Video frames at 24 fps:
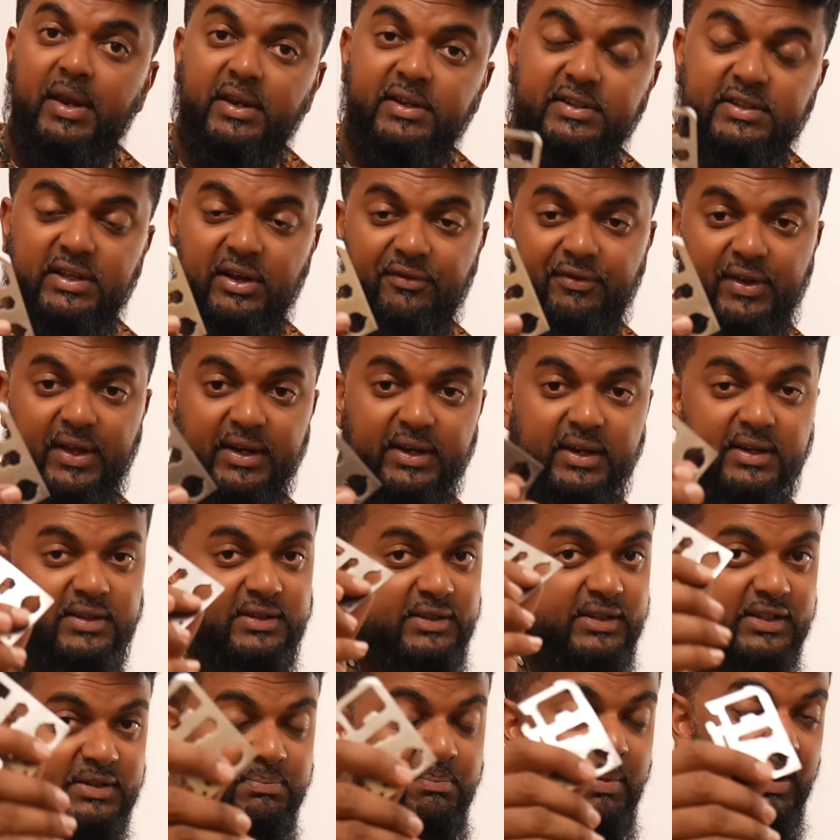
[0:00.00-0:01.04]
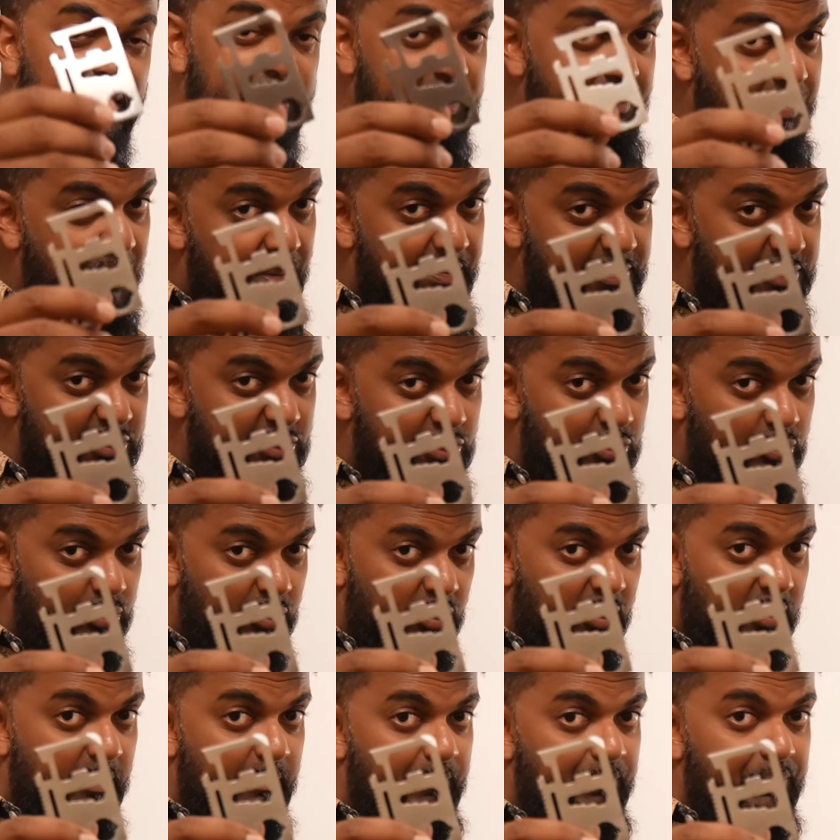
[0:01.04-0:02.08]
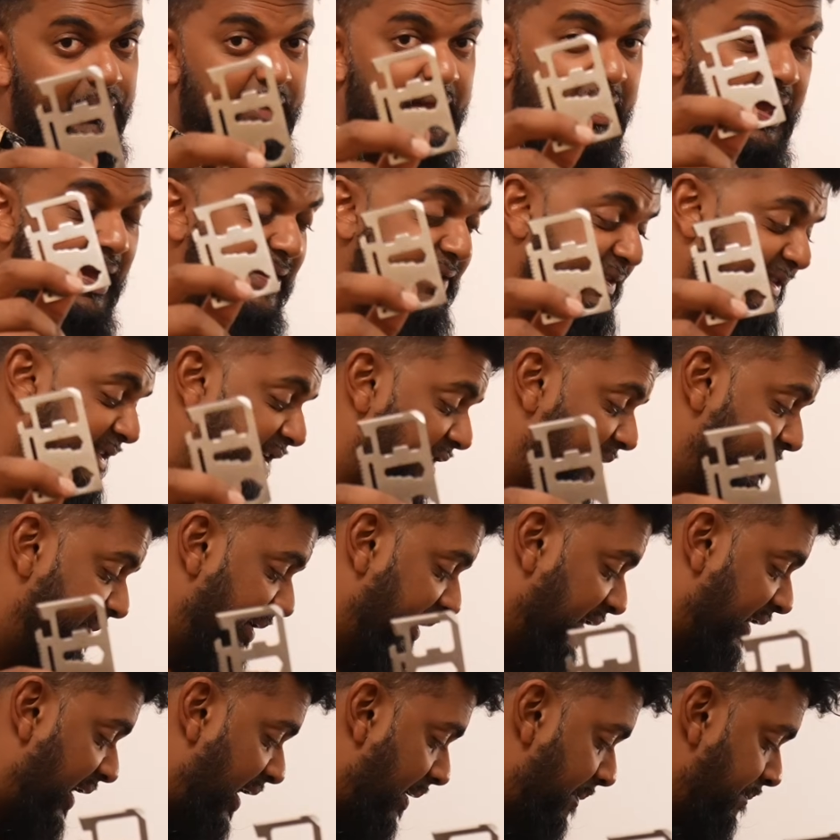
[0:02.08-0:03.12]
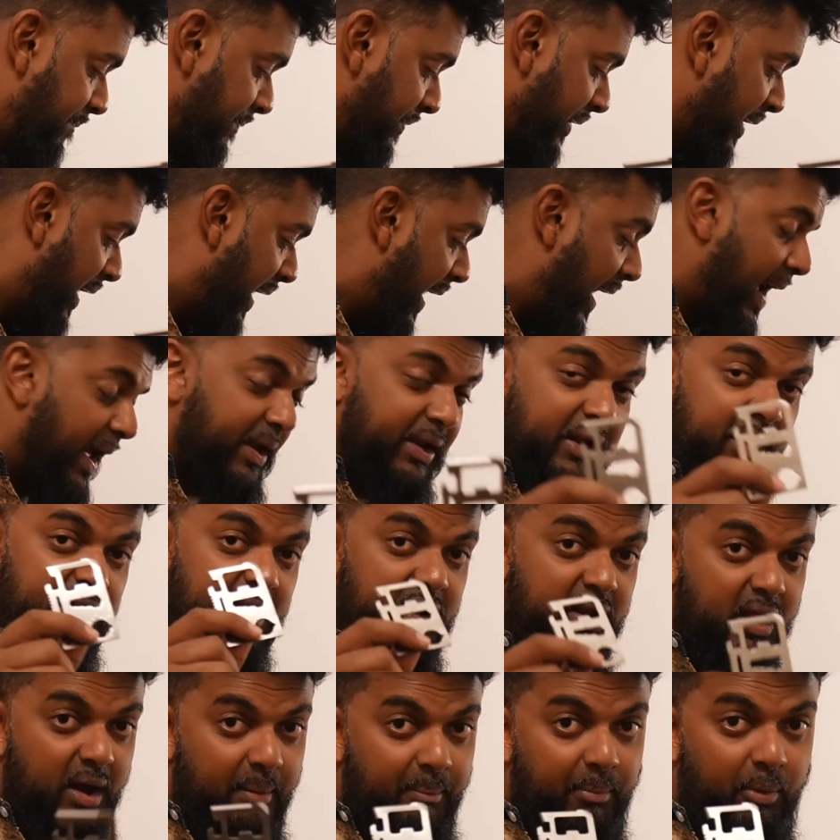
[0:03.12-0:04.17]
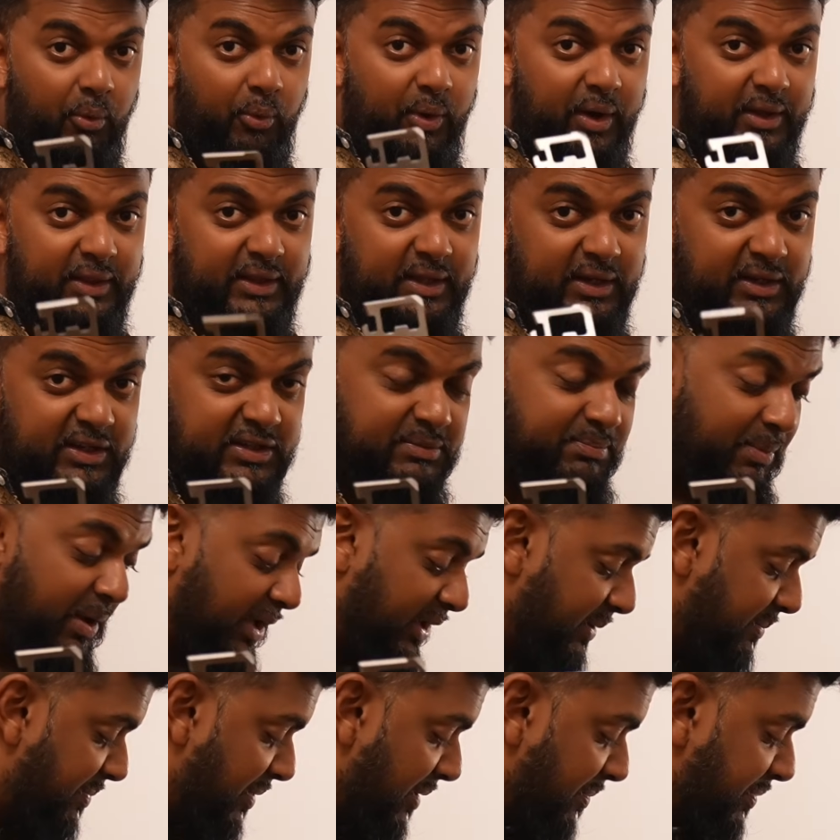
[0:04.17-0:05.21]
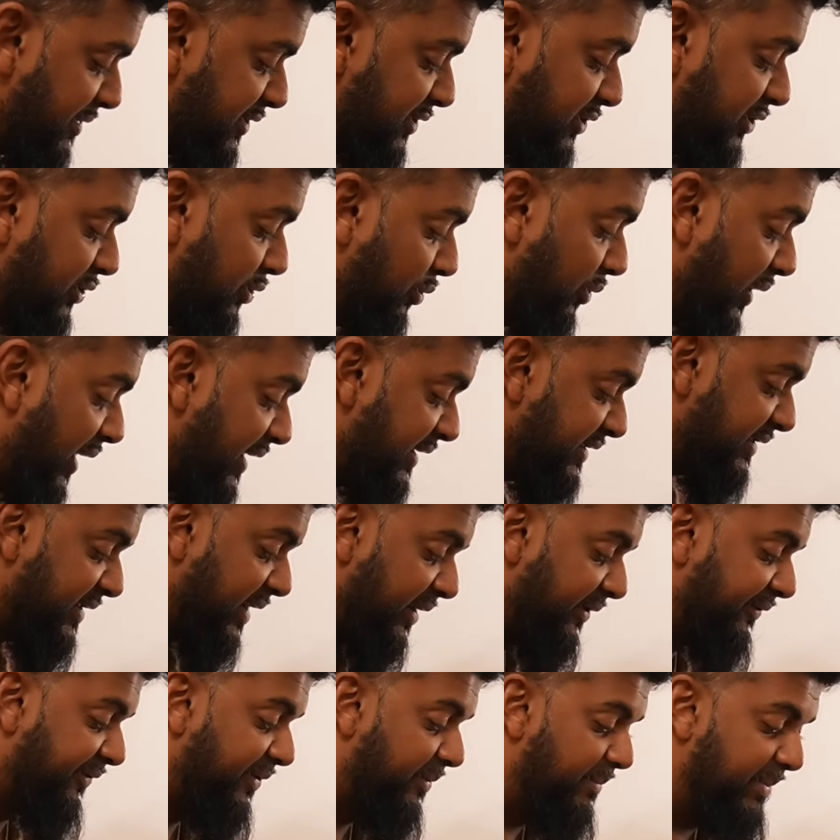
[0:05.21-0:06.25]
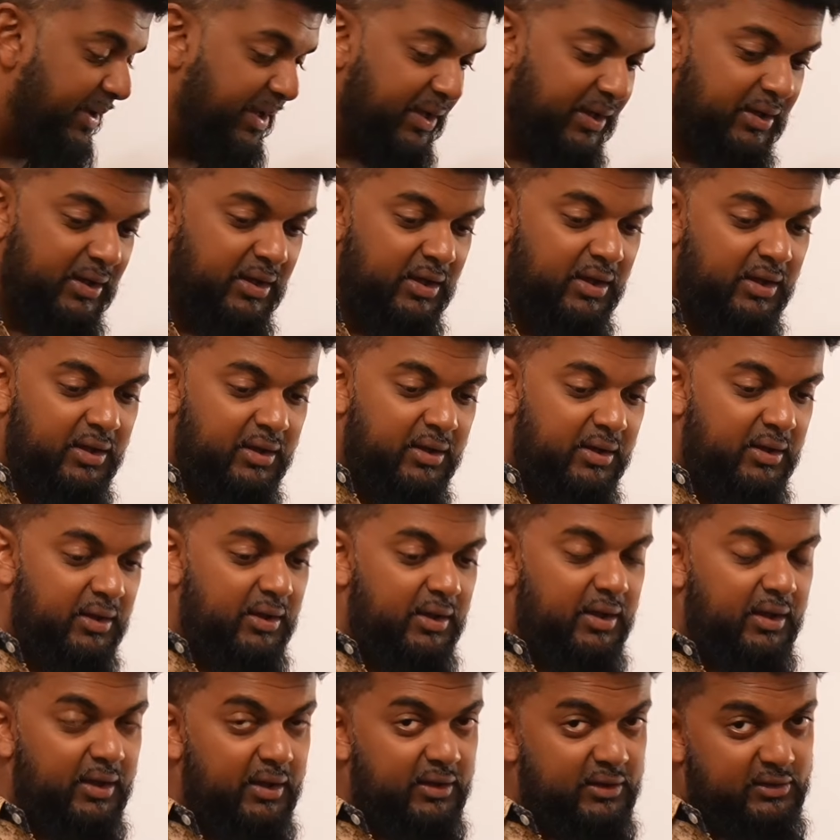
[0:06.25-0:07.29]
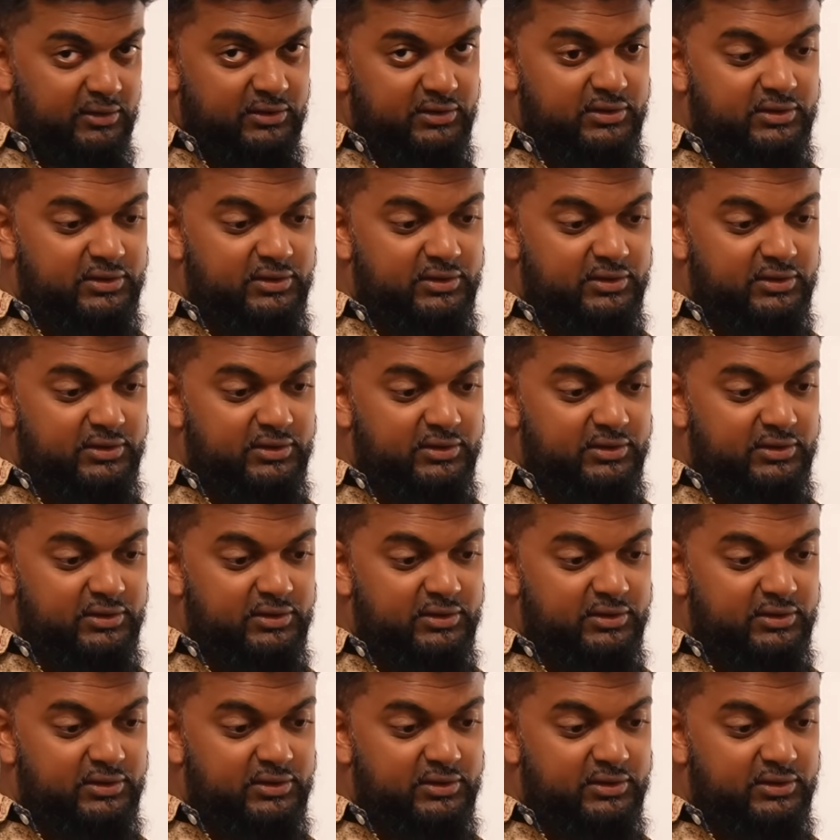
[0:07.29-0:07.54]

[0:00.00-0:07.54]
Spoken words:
and stuff like this. This multi-purpose tool has saved me a lot. And the number one thing this multi-purpose tool has done for me is...